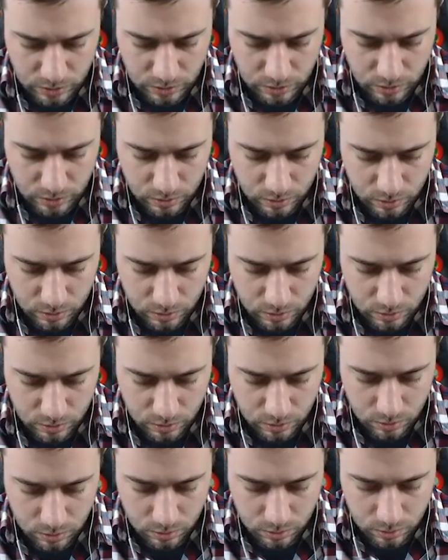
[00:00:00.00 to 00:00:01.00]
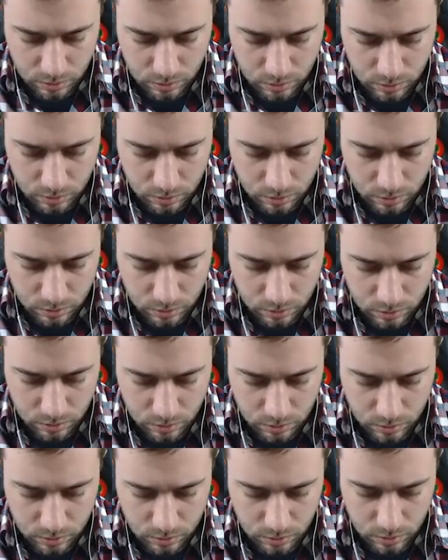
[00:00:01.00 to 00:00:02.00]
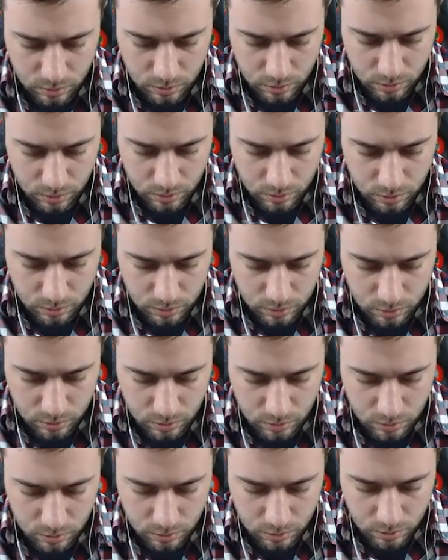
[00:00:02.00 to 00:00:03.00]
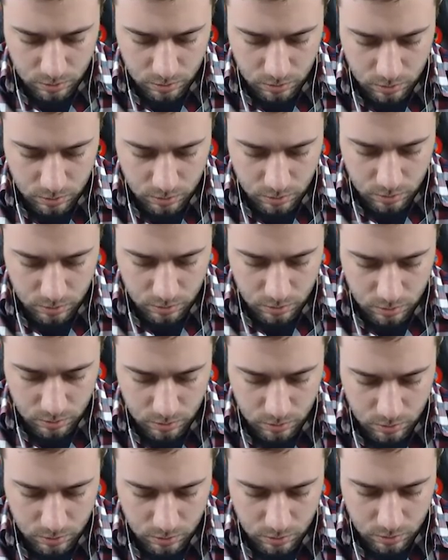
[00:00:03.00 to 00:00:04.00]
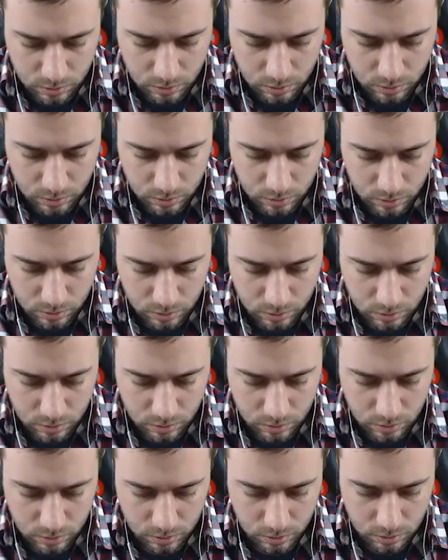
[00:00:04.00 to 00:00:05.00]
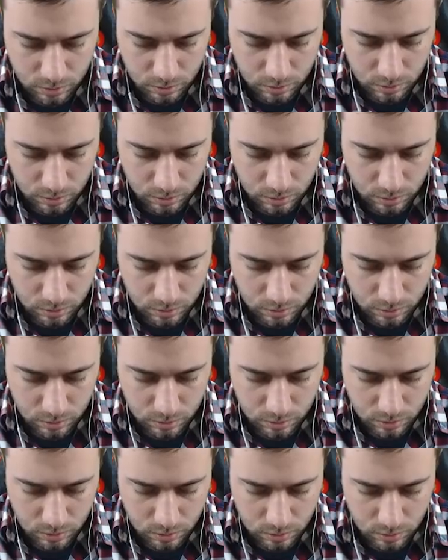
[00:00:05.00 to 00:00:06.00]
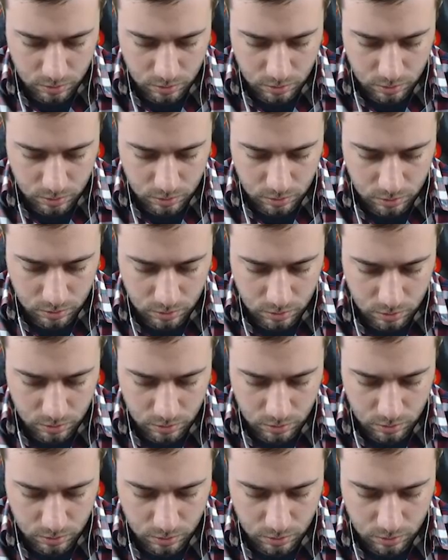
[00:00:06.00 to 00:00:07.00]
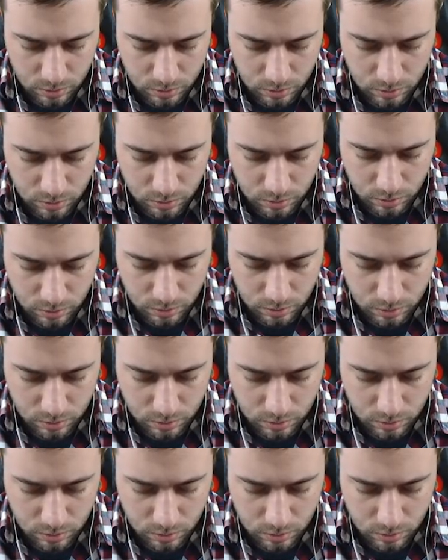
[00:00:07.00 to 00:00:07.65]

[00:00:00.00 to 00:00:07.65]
(silence)